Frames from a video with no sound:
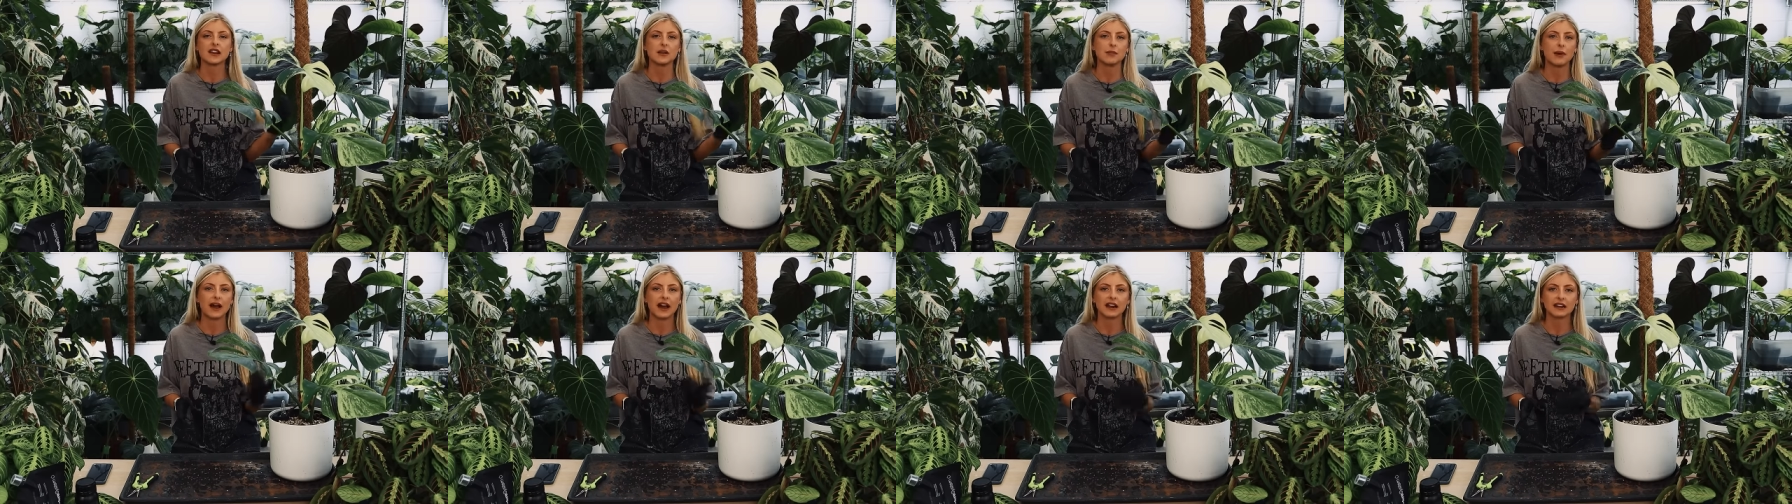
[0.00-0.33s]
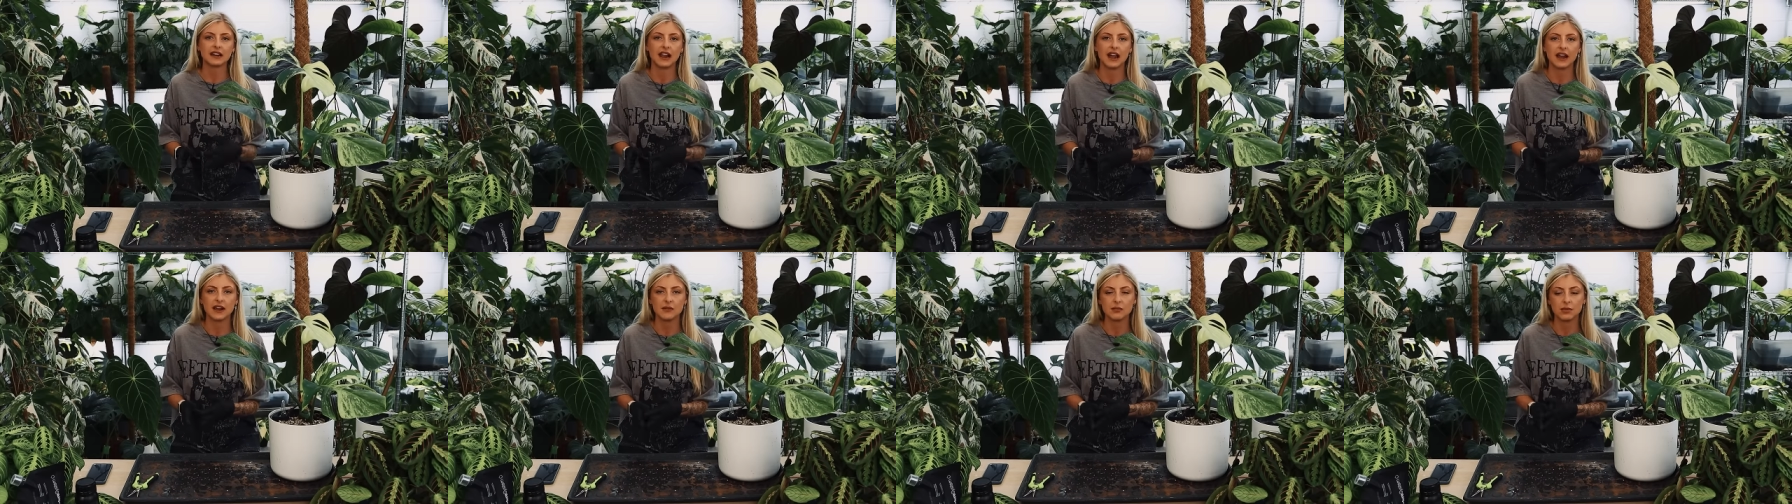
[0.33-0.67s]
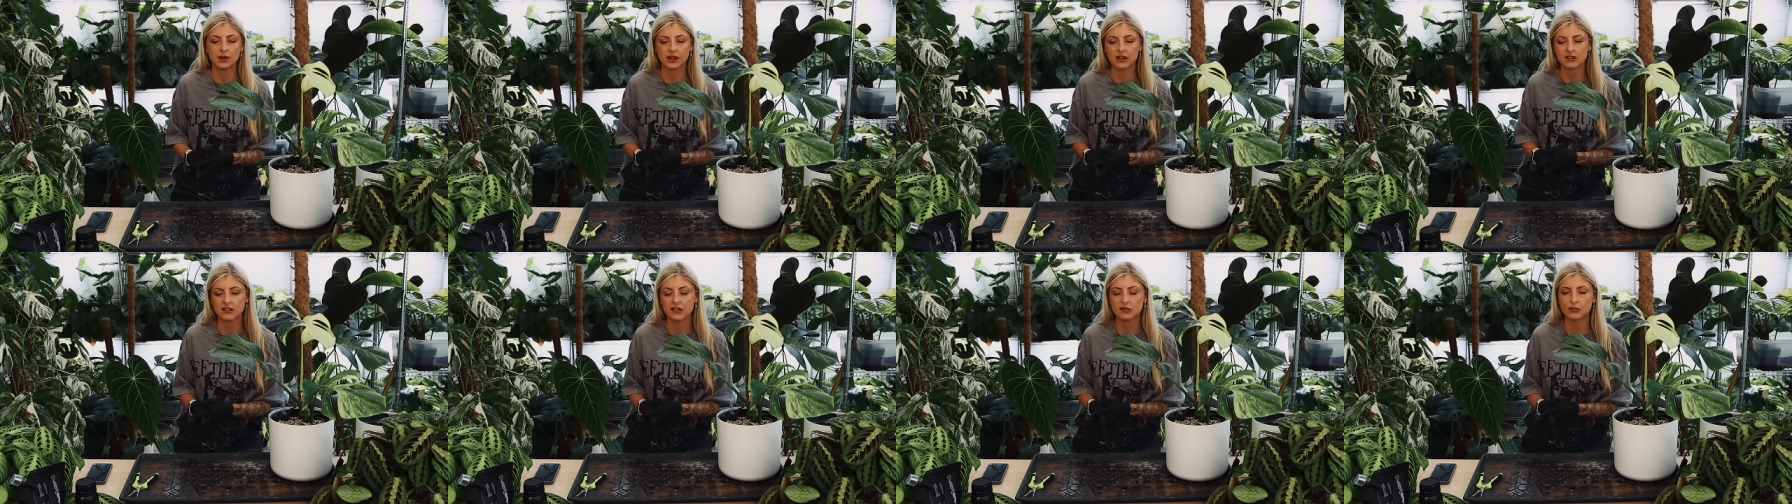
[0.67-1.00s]
in a bad light
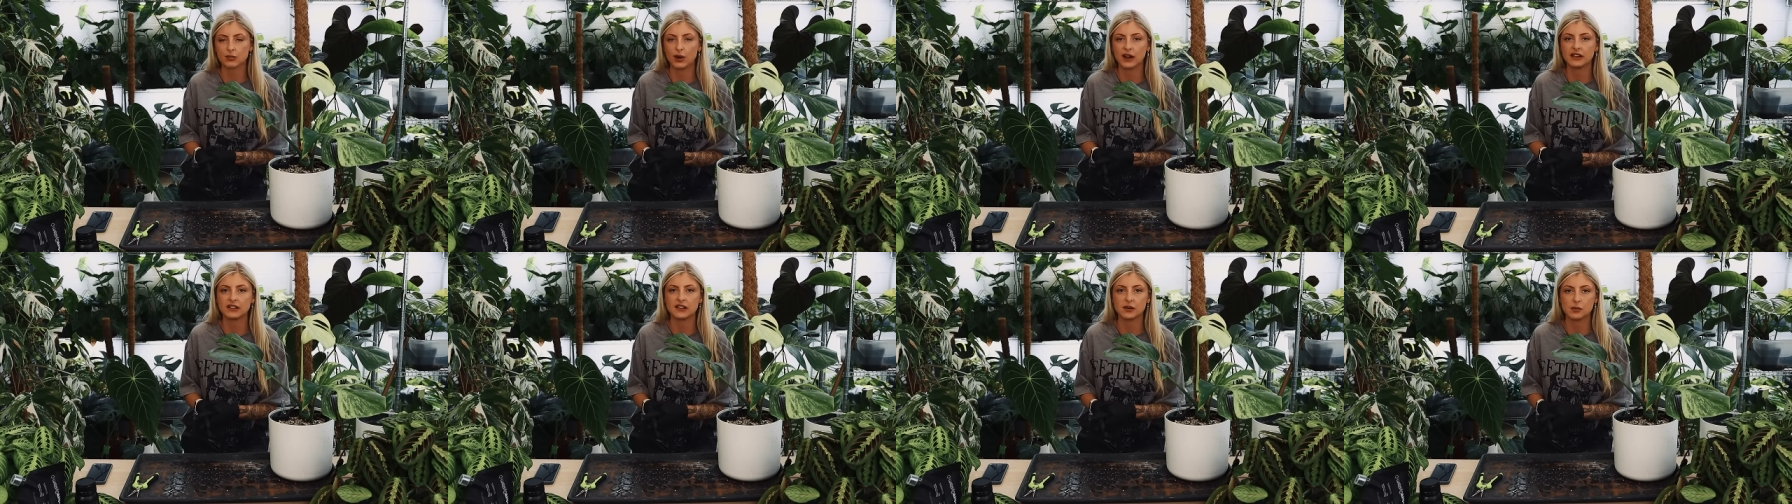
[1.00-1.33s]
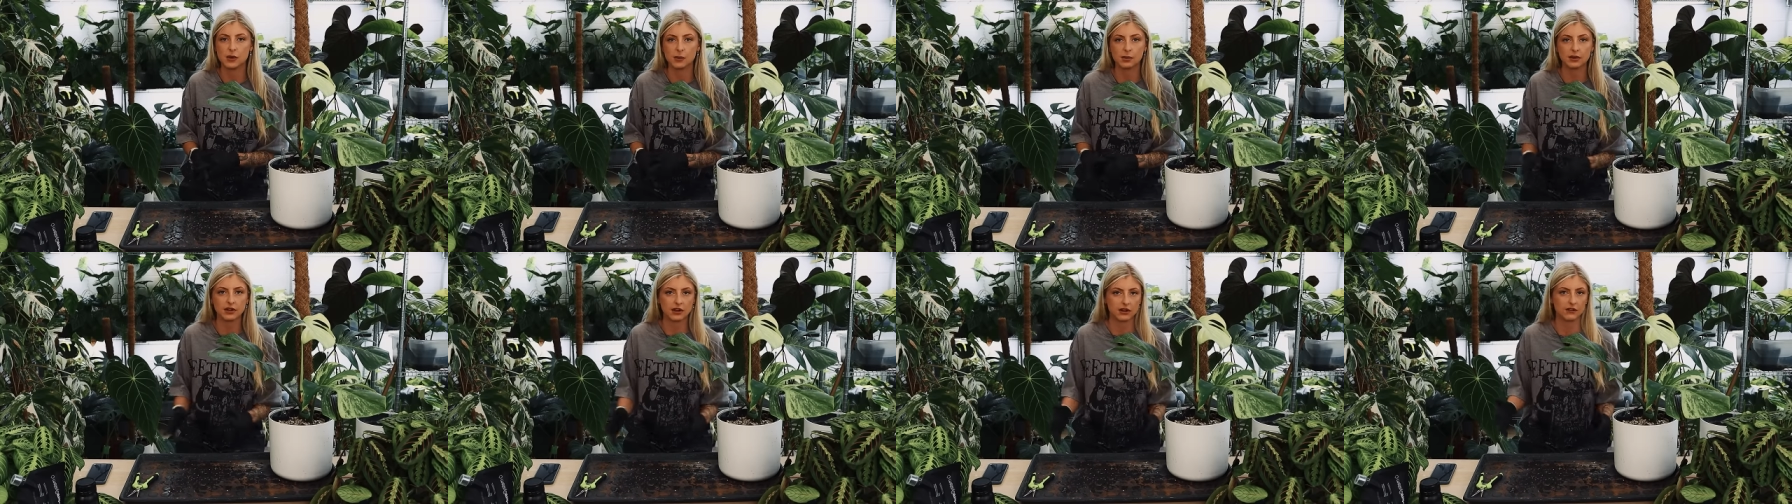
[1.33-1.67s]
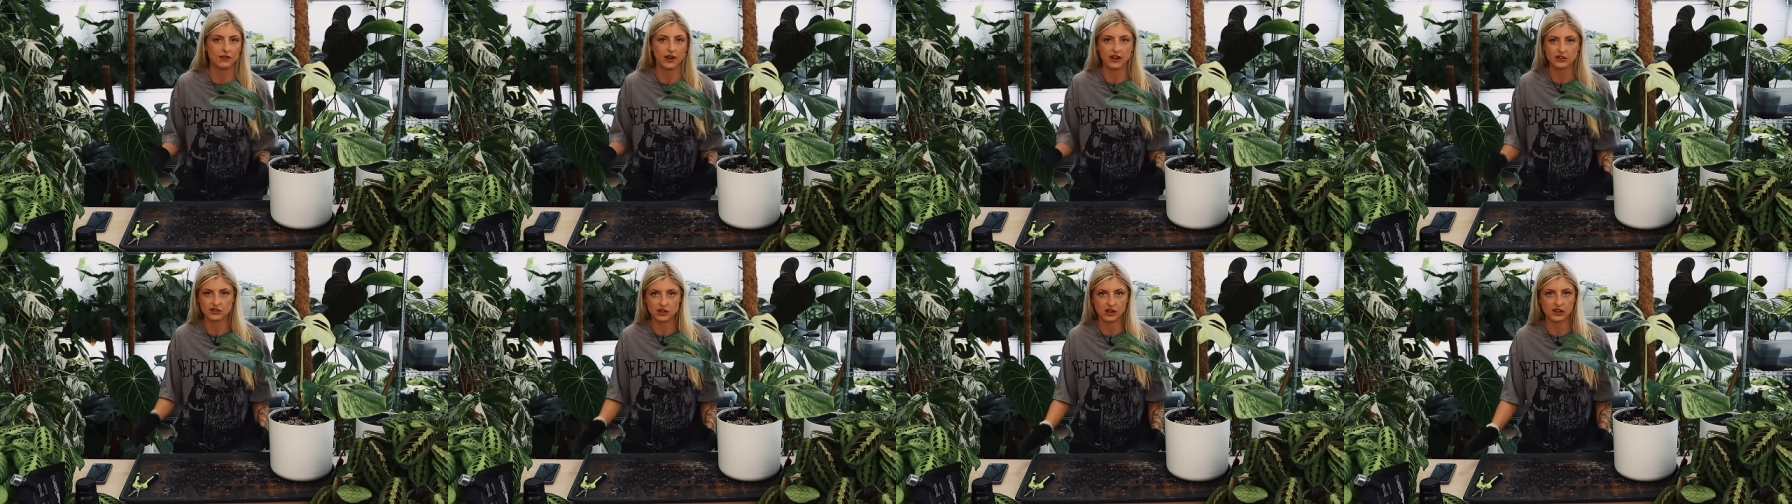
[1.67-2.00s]
because there's plenty of people that are
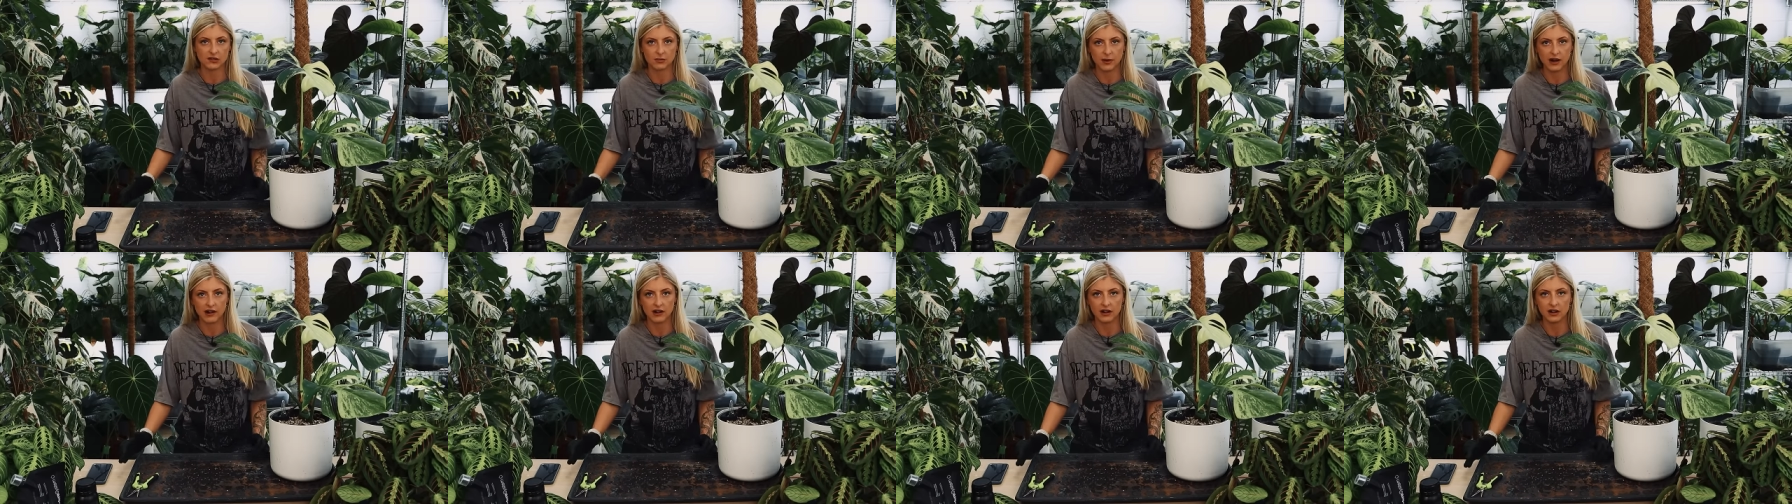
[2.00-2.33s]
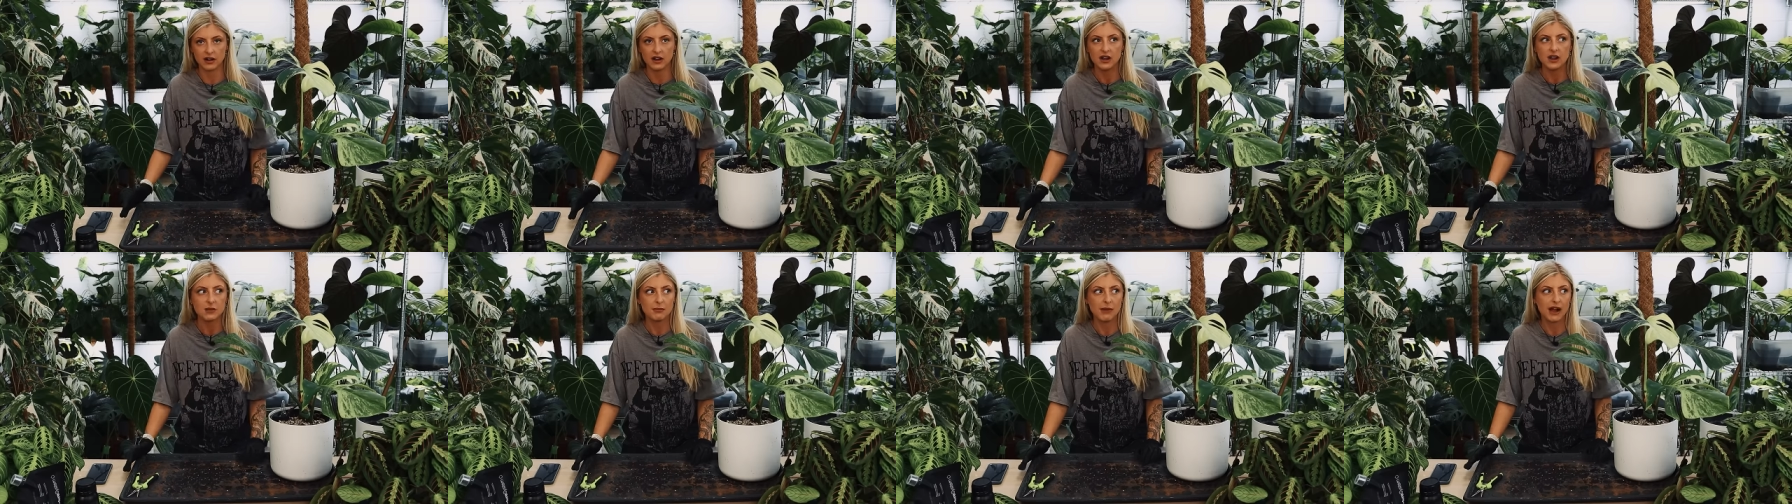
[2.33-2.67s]
very transparent.